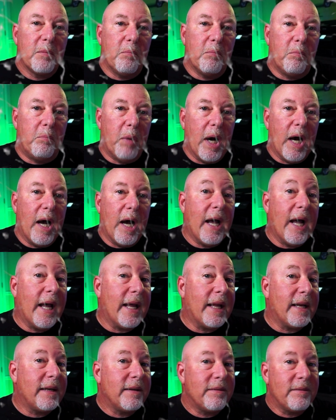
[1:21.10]

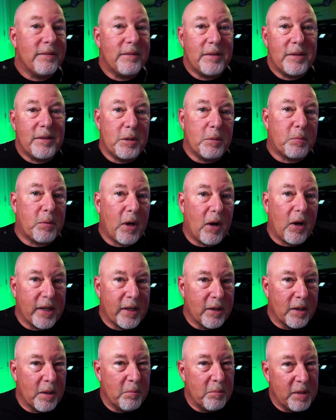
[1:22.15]
but you're probably
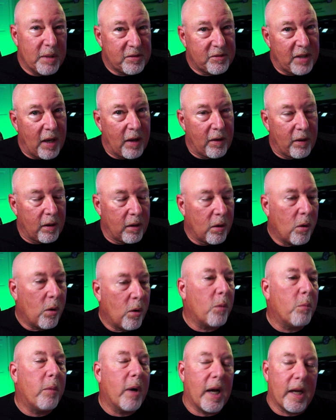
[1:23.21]
going to miss out on a
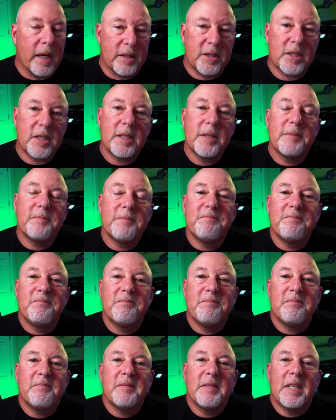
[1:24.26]
whole bunch.
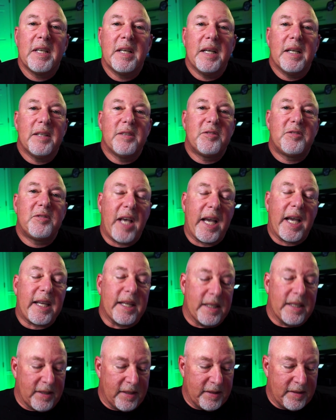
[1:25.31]

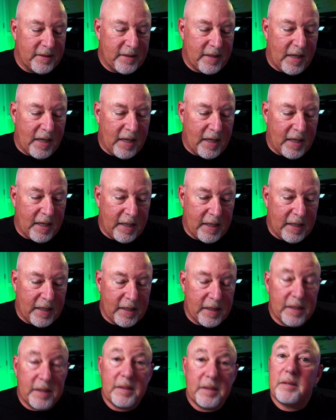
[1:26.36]
Second,
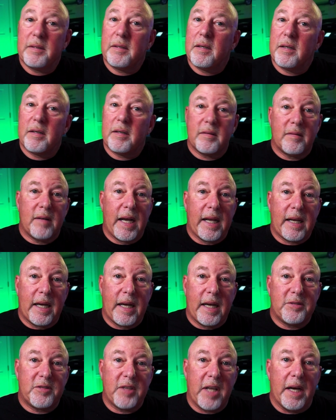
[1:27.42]
uh, like I
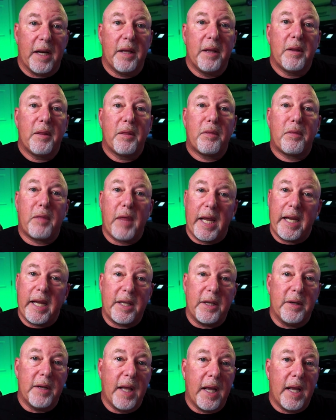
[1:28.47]
said, thank
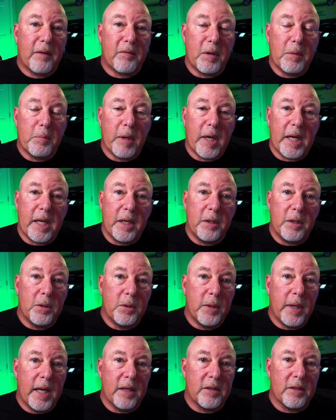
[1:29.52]
you to everybody who
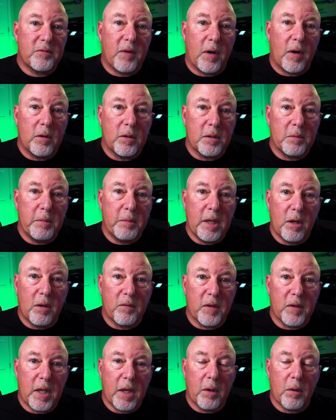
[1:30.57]
has followed me
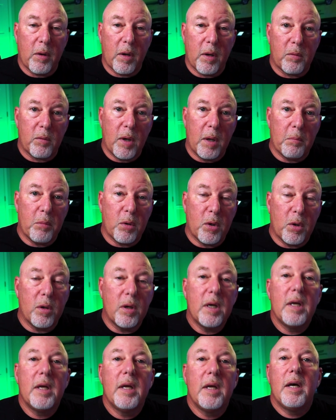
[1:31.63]
over there on Rumble.
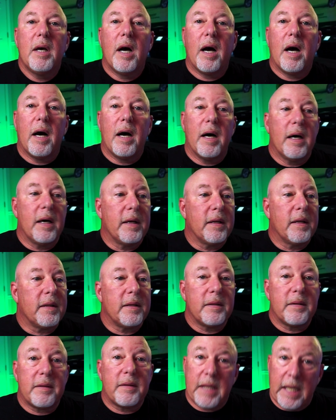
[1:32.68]
Uh,
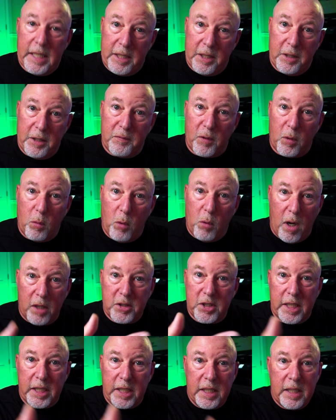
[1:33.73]
thank you for
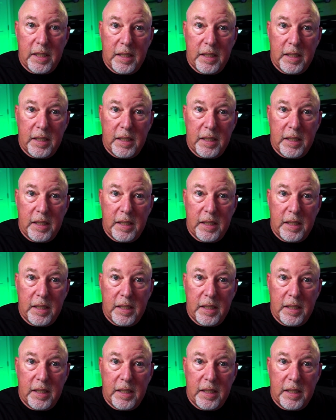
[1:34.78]
watching